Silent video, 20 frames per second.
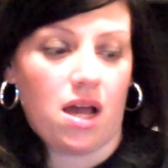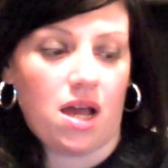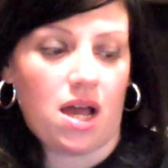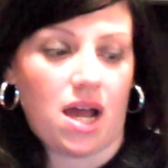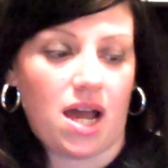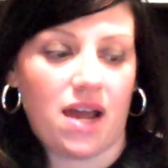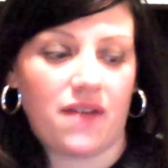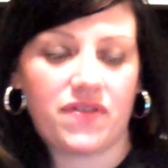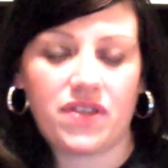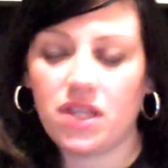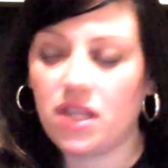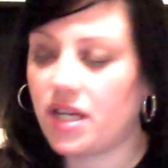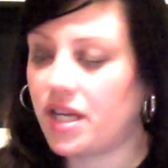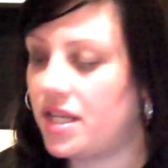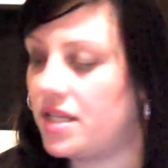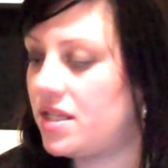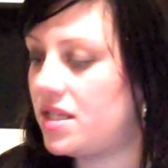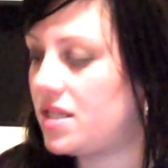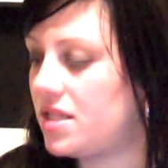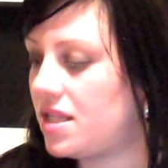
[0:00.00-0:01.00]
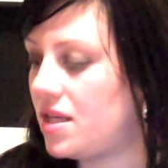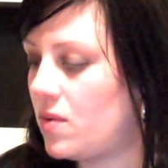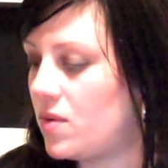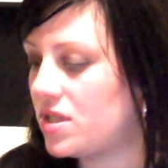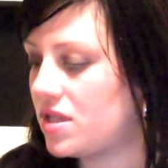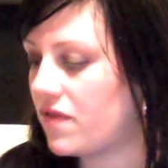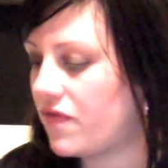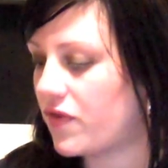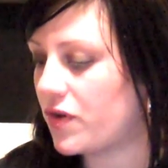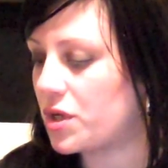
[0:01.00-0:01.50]
I have to look in to see what's
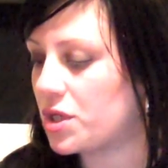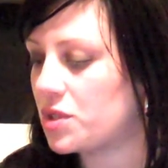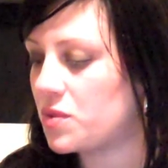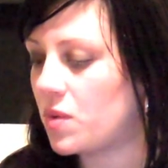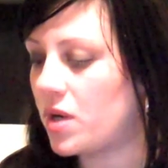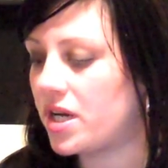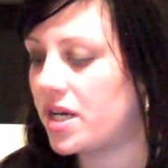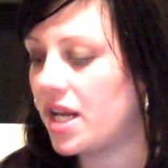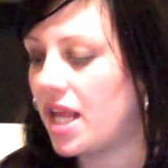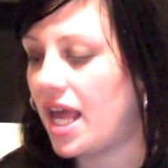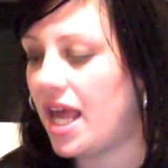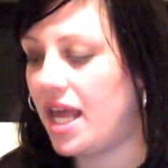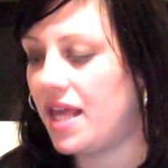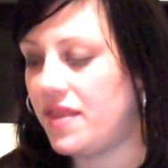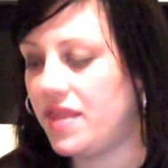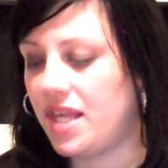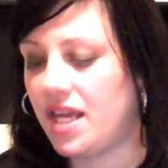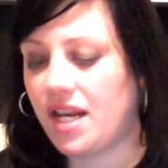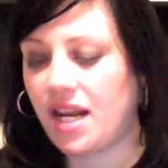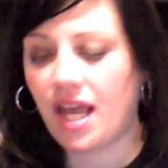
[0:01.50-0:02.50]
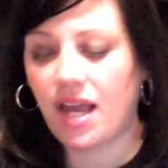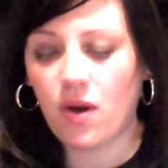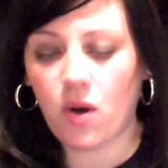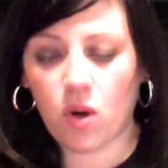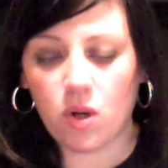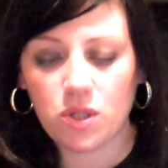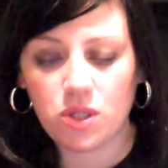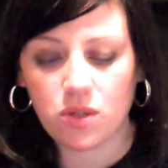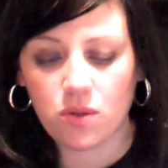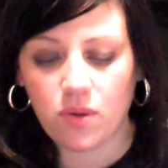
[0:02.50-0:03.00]
the first one. And then I
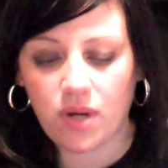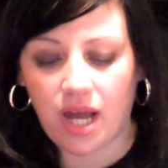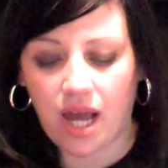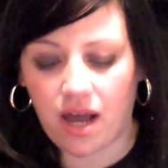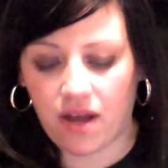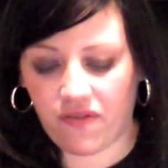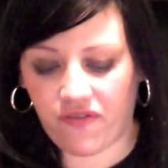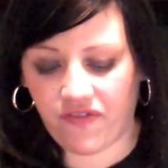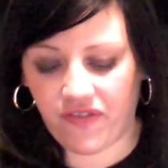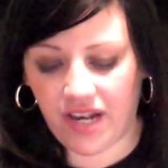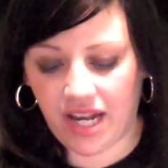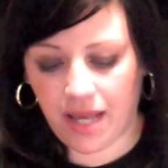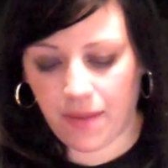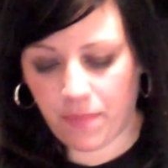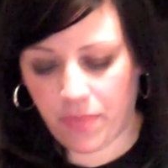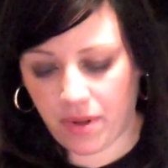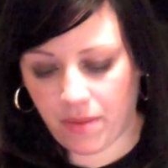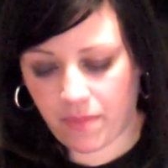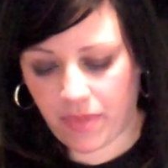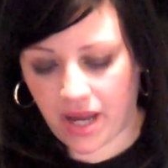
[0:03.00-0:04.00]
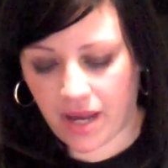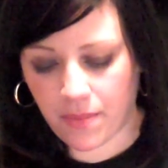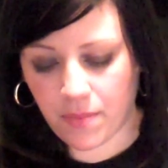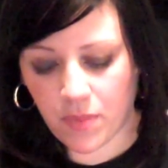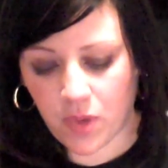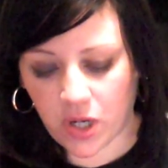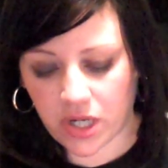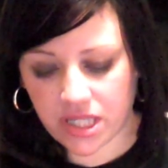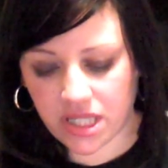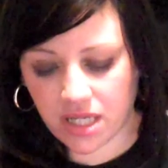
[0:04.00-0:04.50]
also got Flip by
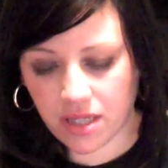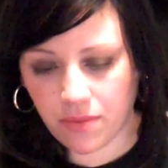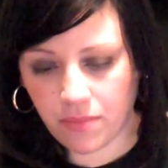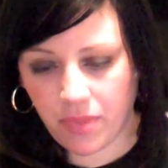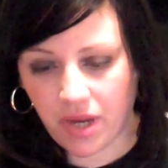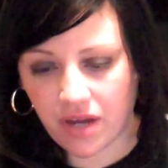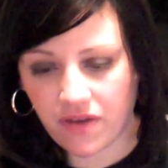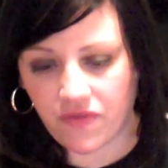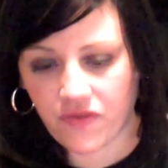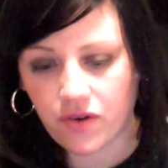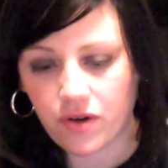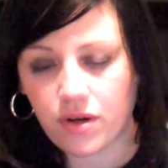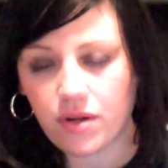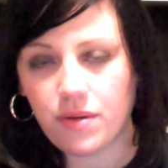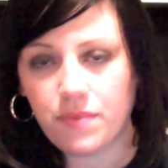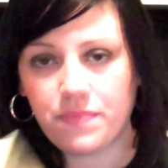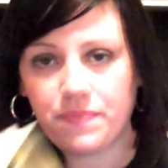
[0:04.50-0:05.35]
Martin Bedford.